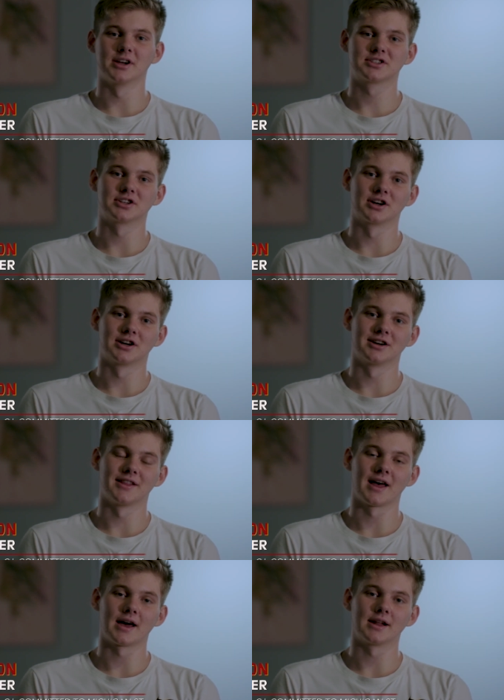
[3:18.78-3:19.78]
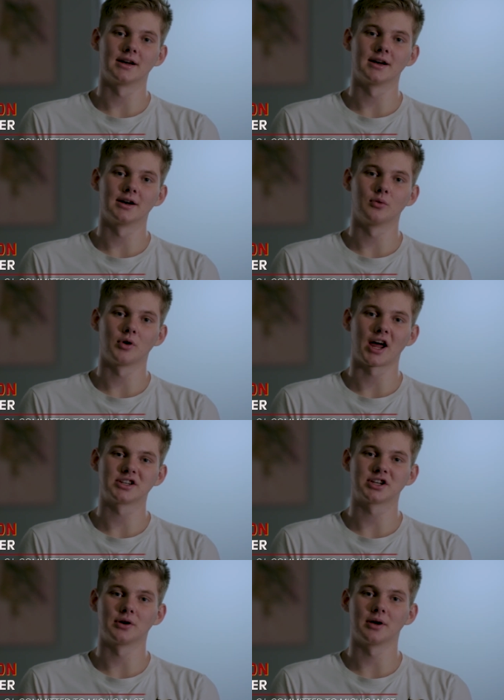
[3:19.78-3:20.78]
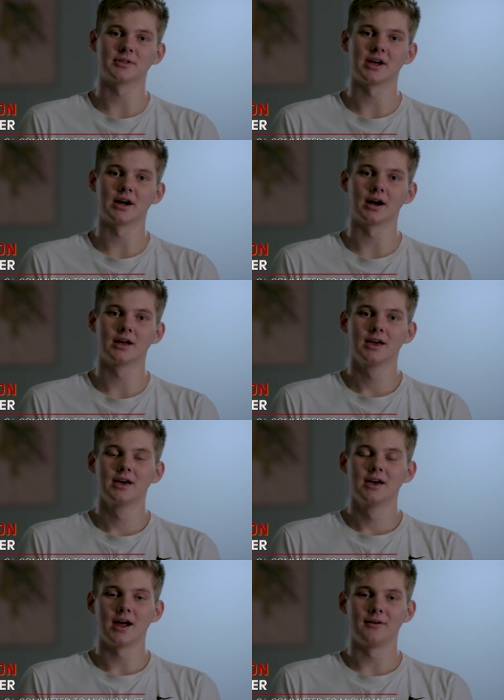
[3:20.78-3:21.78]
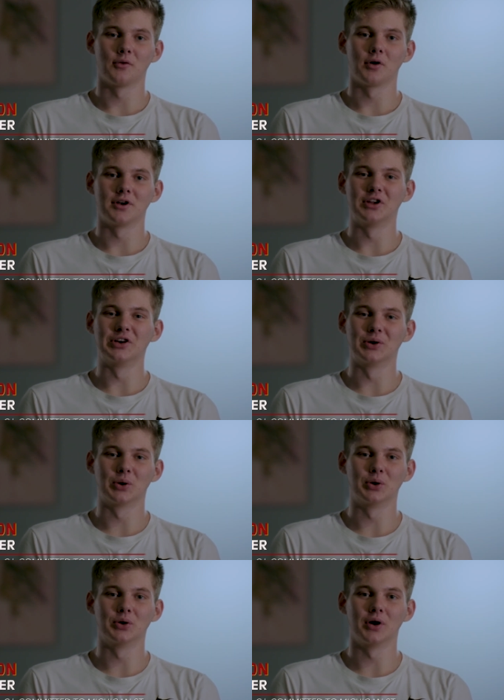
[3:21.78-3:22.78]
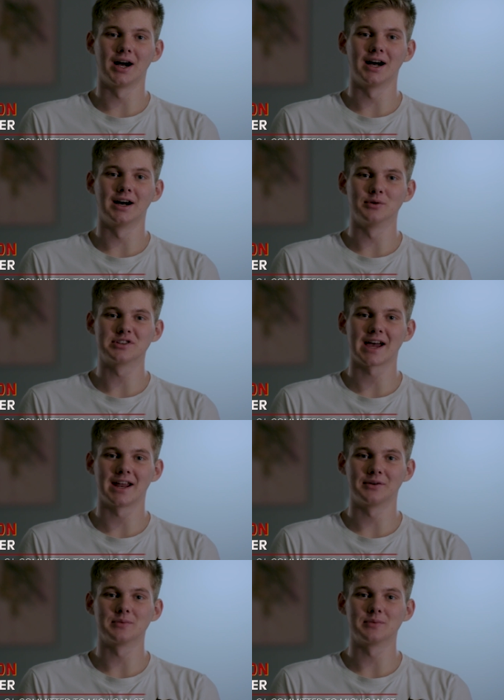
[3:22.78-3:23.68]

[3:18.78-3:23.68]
to make sure that uh, when I showed up there, everyone knew who uh, was signing